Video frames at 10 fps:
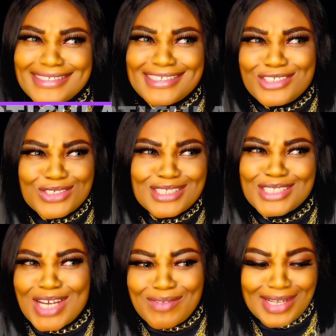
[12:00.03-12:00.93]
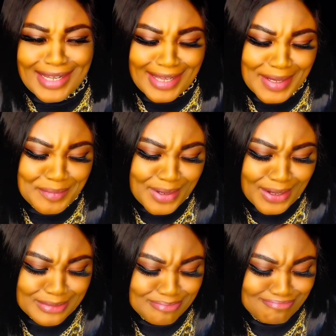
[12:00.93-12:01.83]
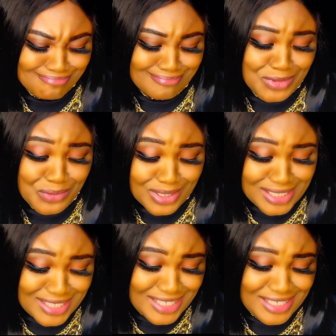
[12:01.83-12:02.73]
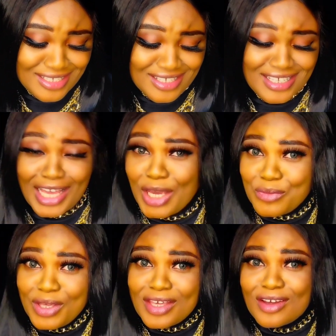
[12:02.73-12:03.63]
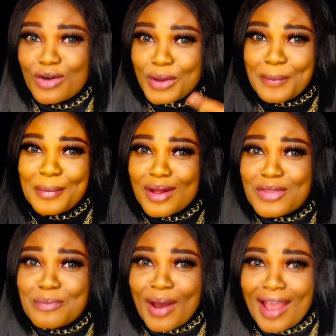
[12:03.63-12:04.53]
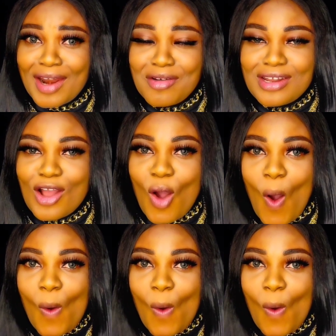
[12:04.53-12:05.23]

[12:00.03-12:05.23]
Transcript: recently just discovered like about a week or a month back, and I was like,